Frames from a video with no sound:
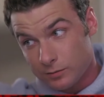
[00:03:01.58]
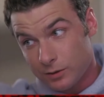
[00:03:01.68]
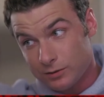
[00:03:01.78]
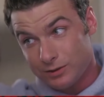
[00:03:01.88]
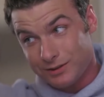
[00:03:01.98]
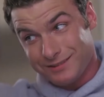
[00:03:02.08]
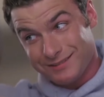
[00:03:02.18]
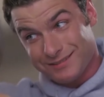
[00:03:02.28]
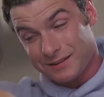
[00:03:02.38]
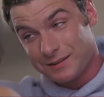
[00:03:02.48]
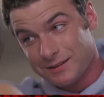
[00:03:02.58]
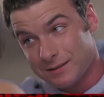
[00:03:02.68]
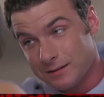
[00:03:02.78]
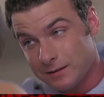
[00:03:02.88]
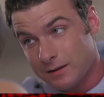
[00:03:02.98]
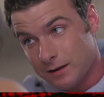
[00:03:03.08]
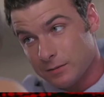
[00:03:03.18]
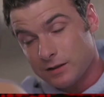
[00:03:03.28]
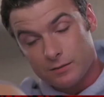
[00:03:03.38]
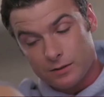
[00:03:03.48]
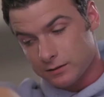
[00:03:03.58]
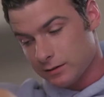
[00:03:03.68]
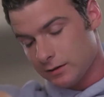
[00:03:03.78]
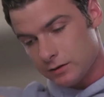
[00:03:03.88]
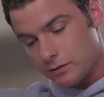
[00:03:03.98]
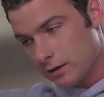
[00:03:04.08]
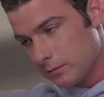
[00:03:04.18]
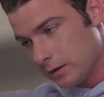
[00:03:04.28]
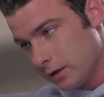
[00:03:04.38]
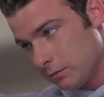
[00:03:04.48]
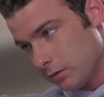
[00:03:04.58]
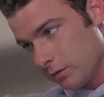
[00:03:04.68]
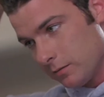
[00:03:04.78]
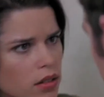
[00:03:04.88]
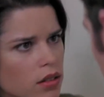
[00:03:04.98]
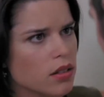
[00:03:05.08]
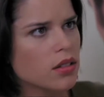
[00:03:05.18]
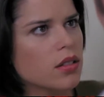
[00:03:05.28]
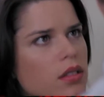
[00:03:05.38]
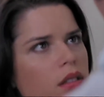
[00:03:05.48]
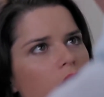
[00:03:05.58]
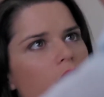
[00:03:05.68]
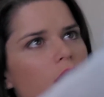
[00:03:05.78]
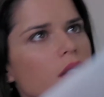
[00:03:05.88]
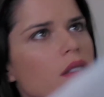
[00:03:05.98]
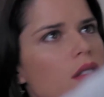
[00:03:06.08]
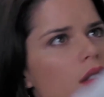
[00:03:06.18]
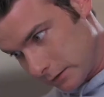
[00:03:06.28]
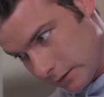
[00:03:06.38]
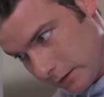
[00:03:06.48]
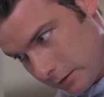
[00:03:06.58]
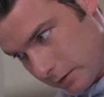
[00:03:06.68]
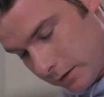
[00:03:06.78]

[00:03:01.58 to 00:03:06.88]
exposure? I mean, come on, Sidney. You dragged my name through the mud. Everybody thinks I'm some kind of psycho